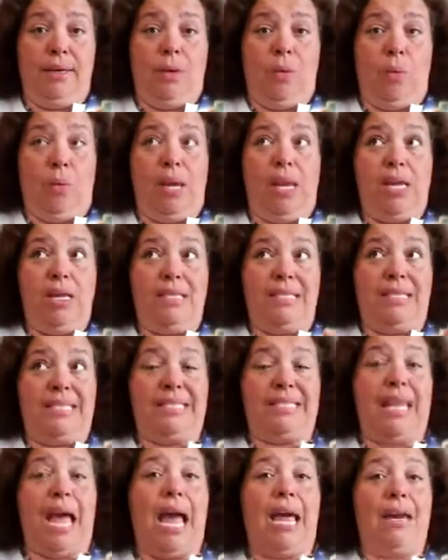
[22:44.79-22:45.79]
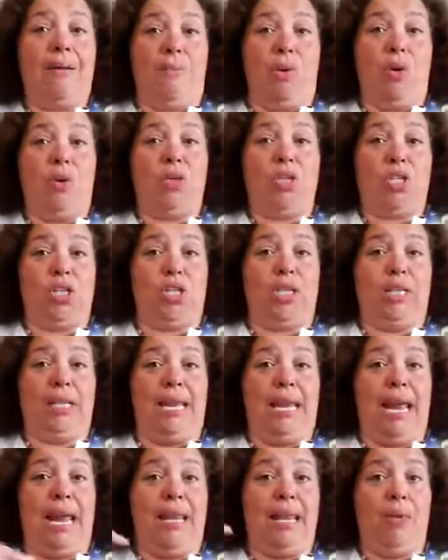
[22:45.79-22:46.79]
We decide
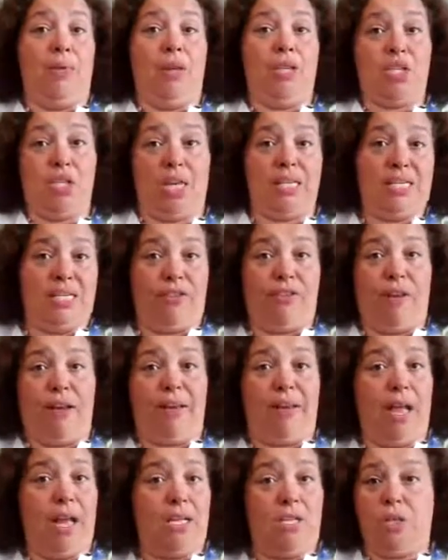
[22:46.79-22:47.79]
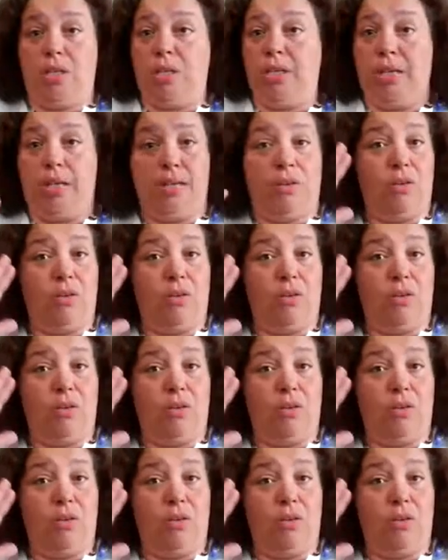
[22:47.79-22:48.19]
emotionally and then we justify logically.